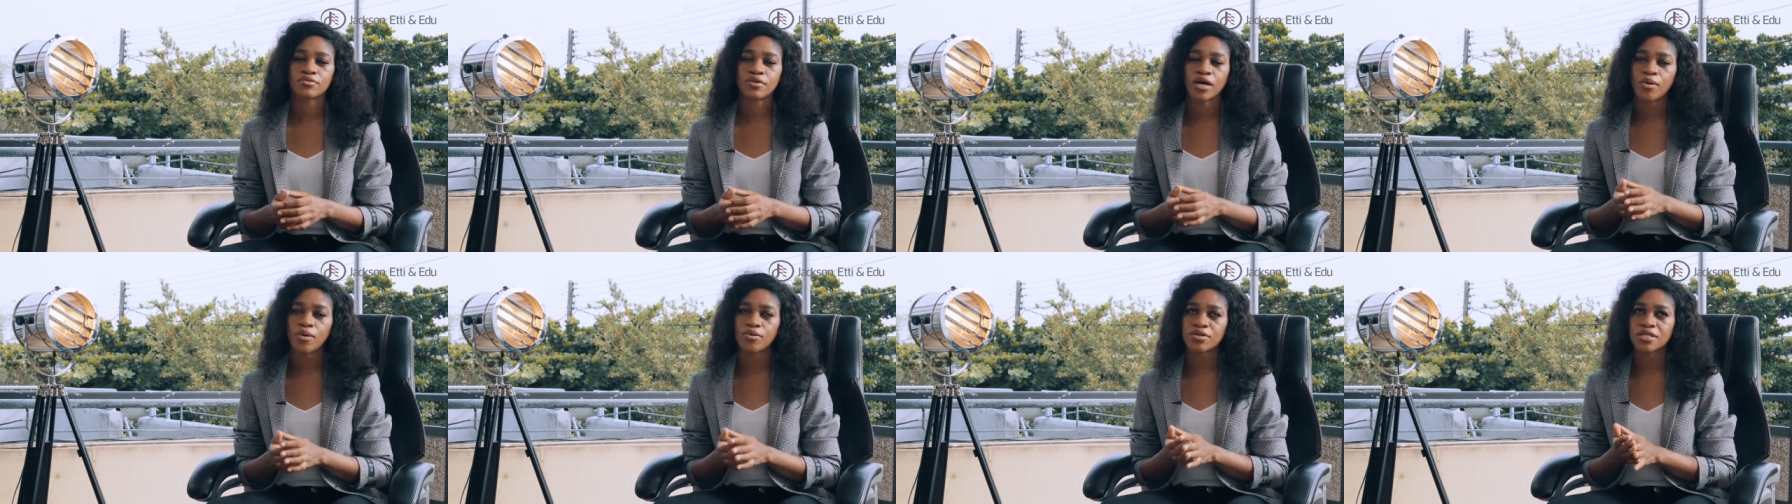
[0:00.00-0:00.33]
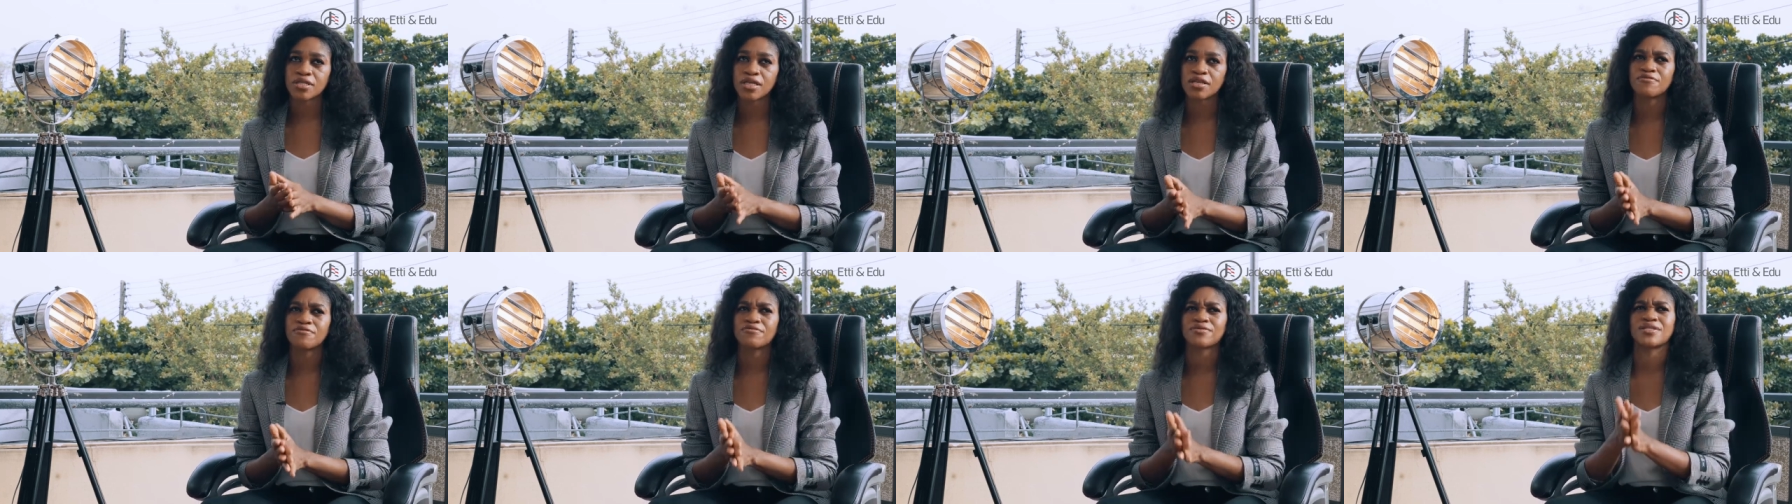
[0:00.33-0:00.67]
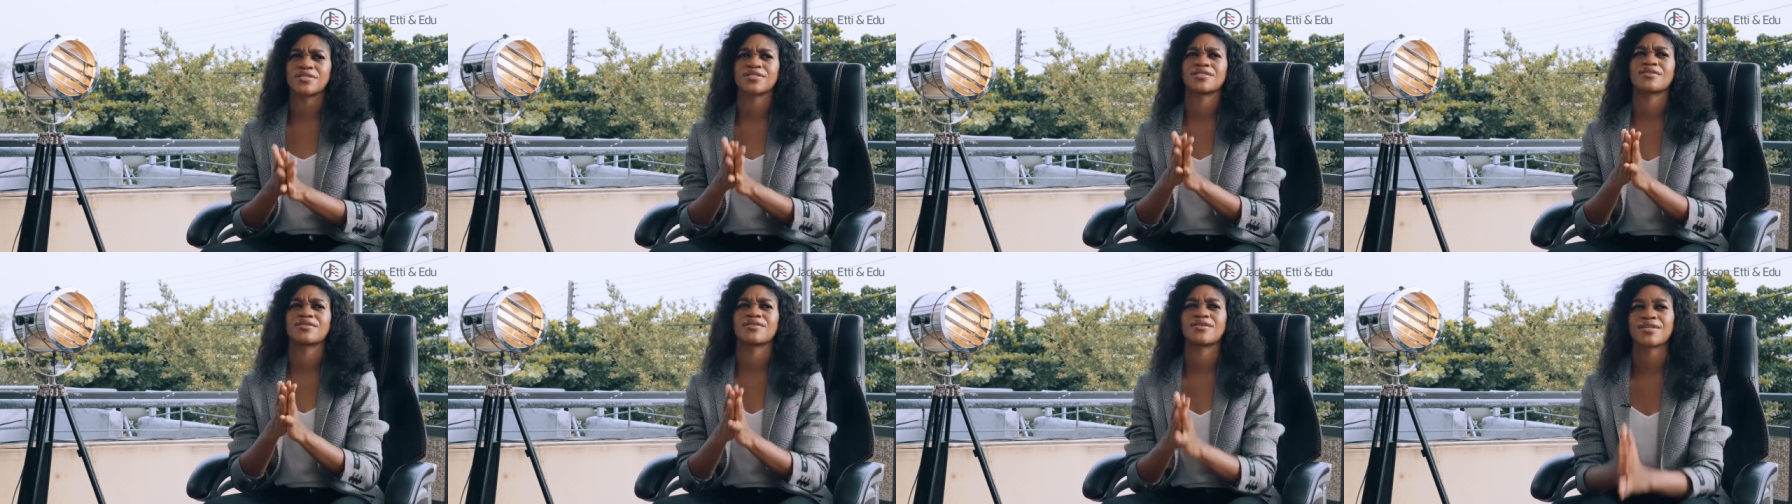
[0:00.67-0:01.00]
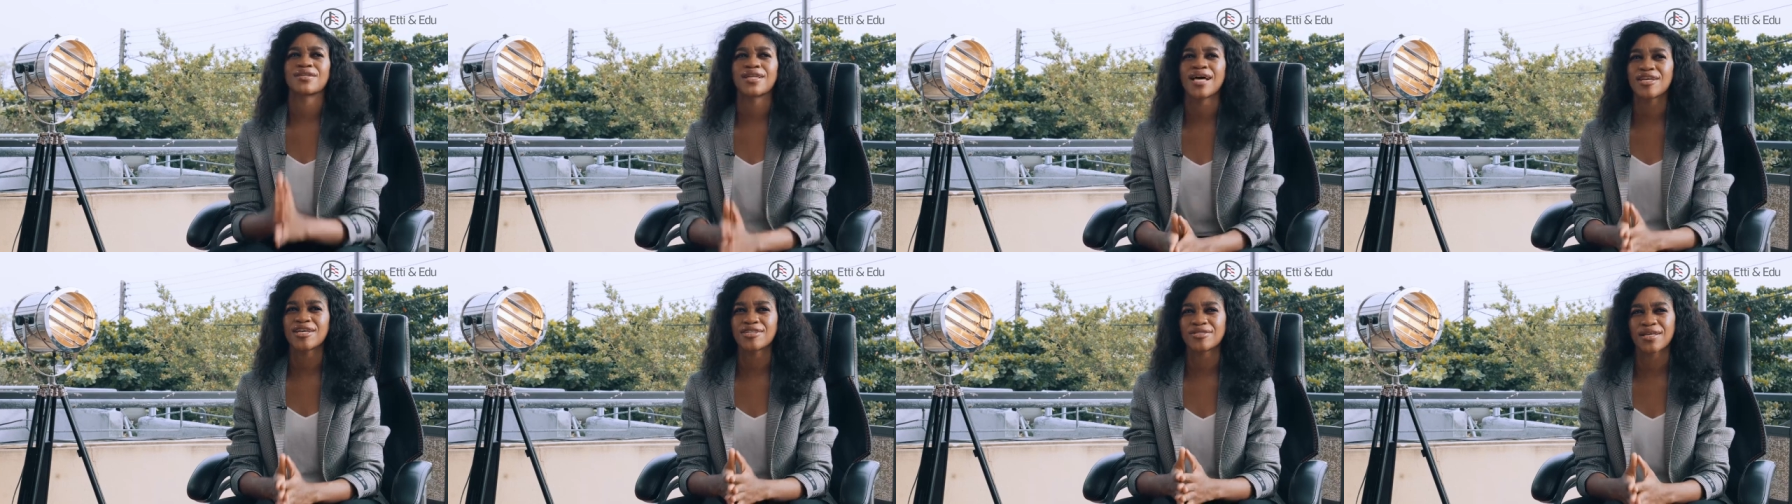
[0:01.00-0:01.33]
I would say even
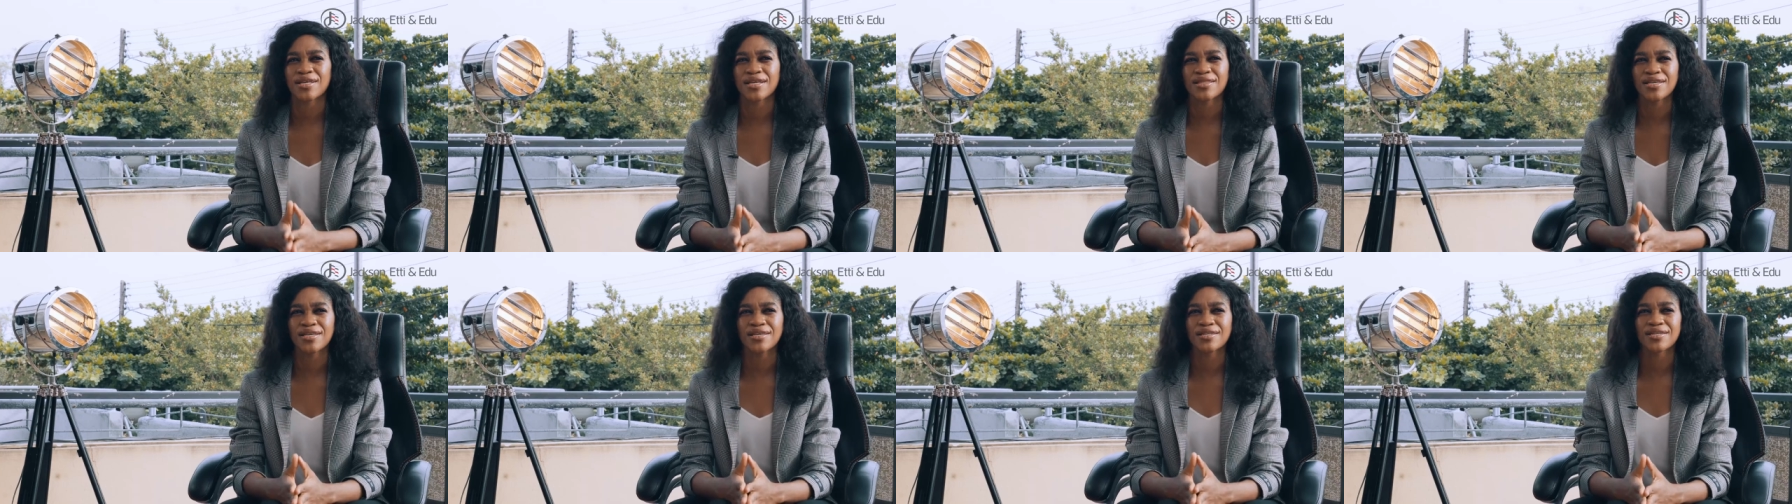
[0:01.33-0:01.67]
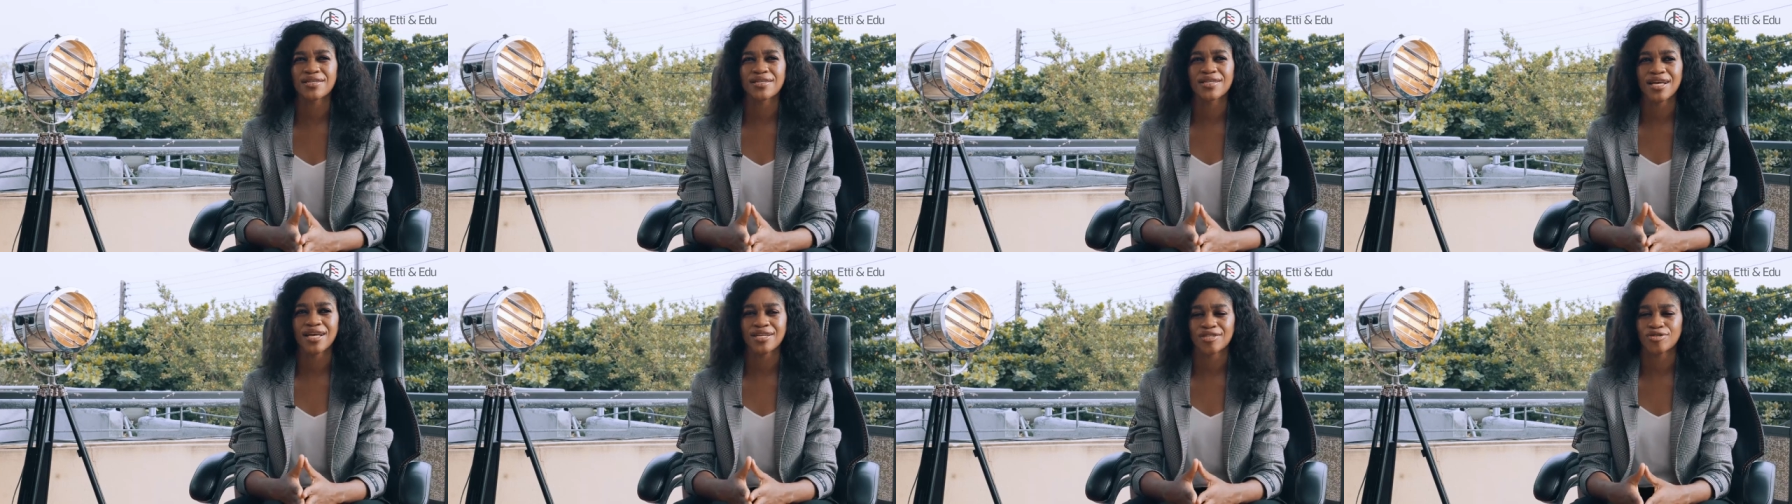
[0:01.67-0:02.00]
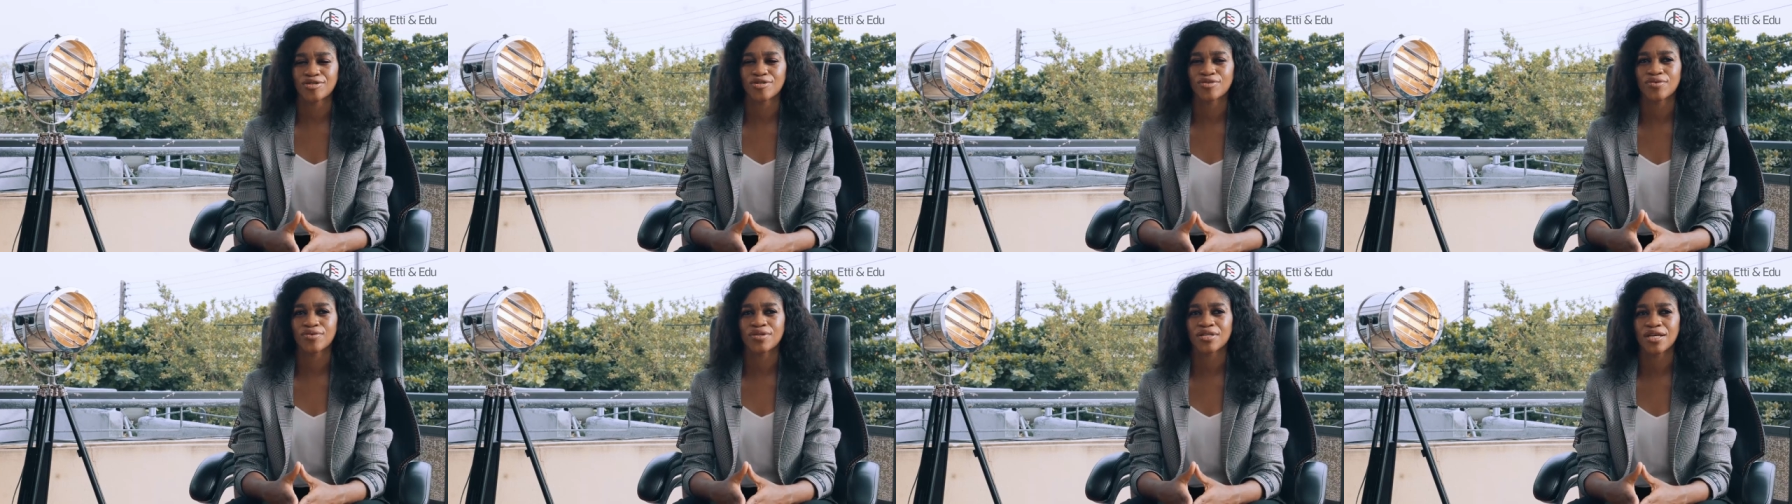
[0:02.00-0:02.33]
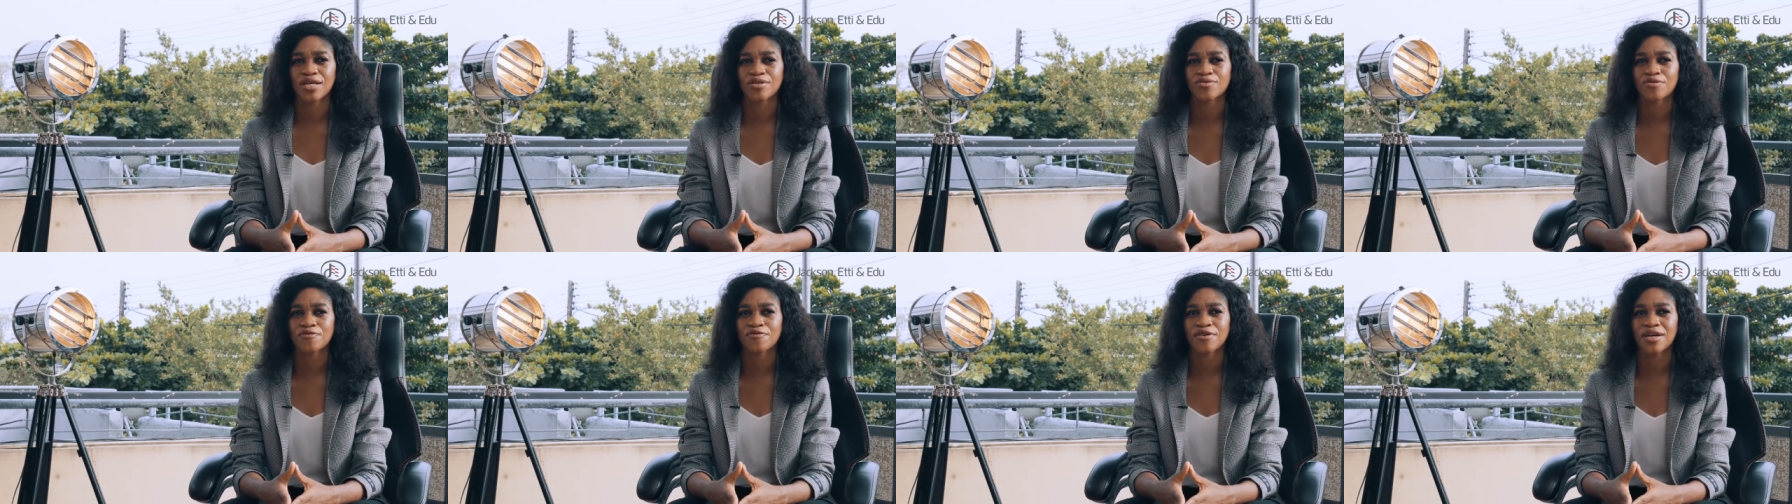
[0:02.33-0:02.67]
the last 2
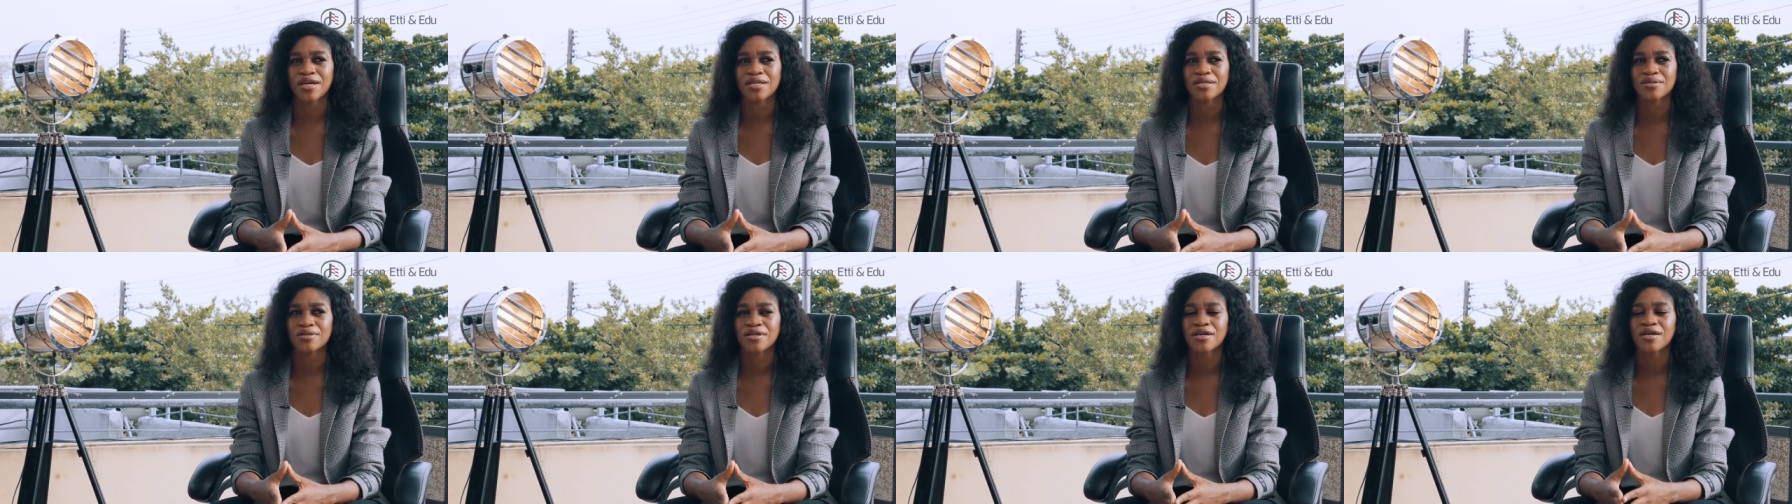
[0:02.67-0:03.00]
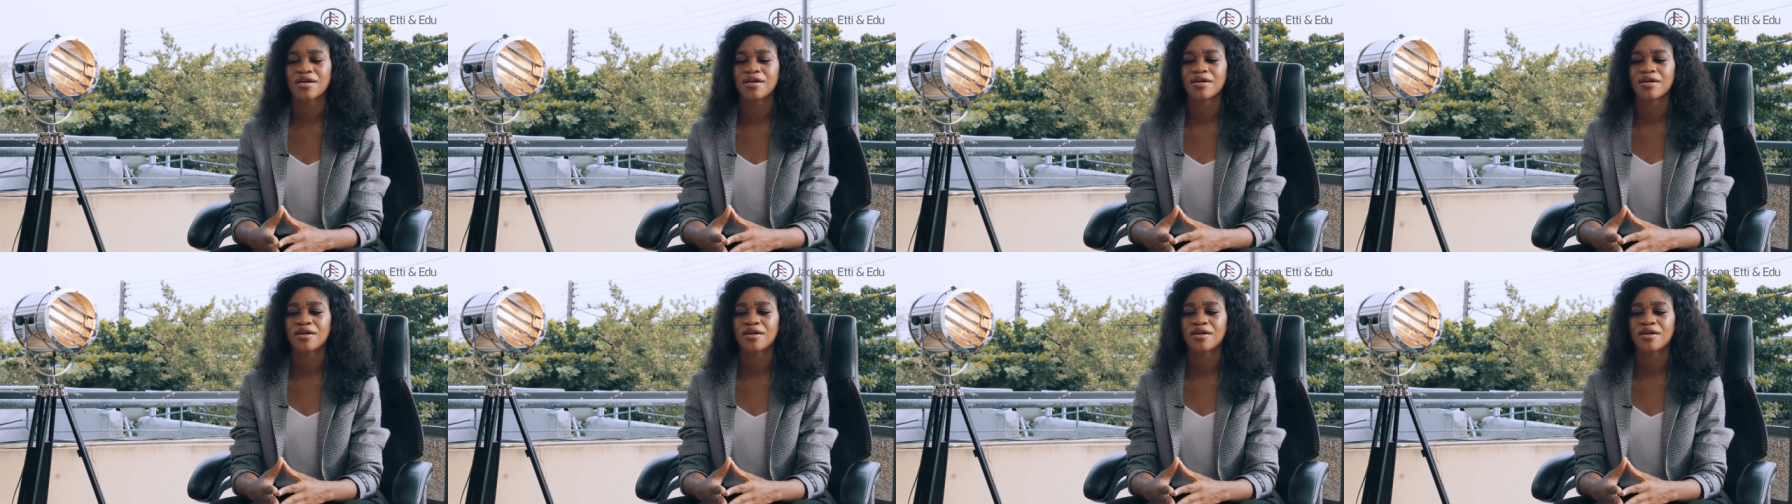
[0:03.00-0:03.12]
years, you've had